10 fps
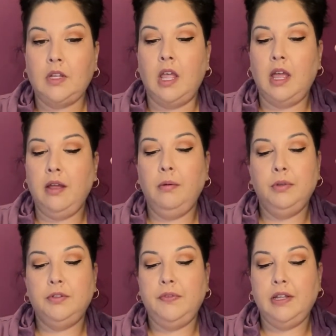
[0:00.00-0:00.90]
I
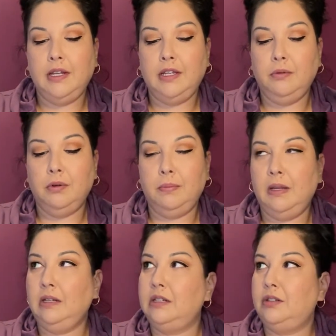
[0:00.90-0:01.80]
almost feel like you are being
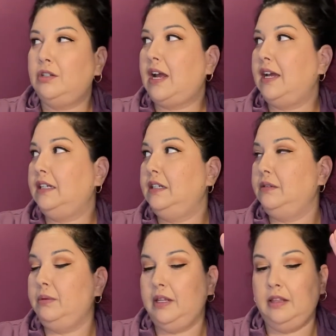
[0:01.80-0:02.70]
distracted
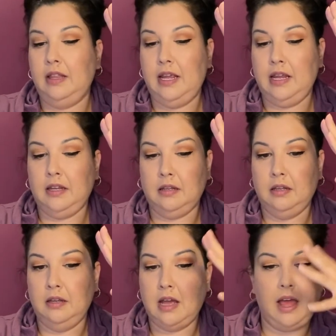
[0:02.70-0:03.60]
with like
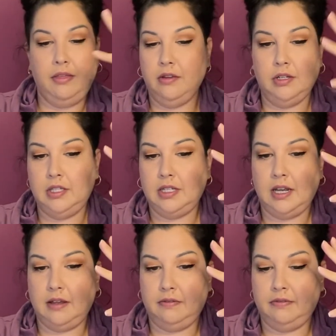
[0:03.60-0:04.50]
other
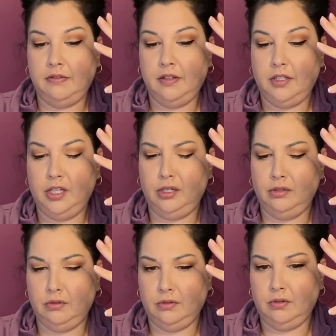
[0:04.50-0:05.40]
stuff
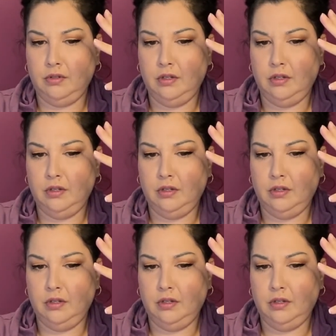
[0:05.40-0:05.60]
too.